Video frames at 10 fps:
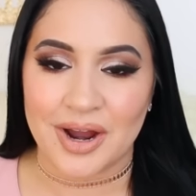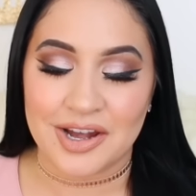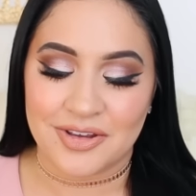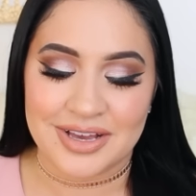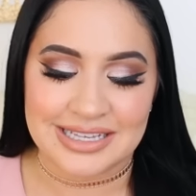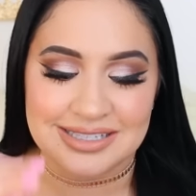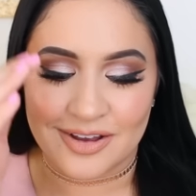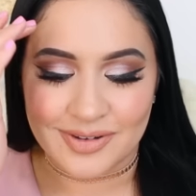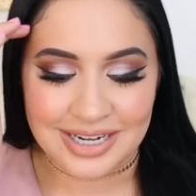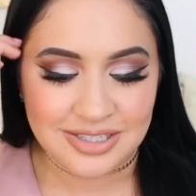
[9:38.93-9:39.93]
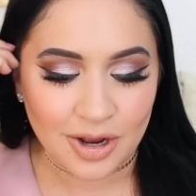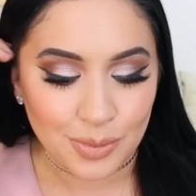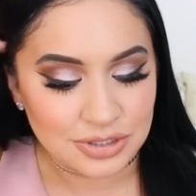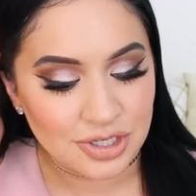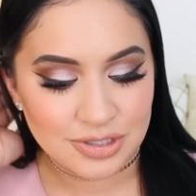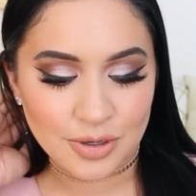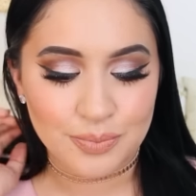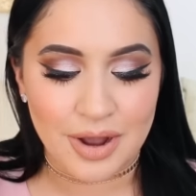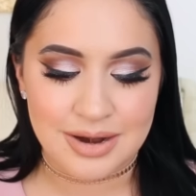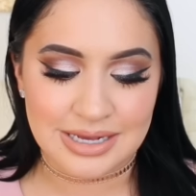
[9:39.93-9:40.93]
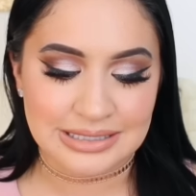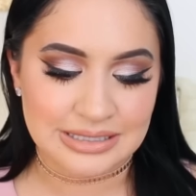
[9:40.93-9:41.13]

I know you guys love when I talk about drugstore products.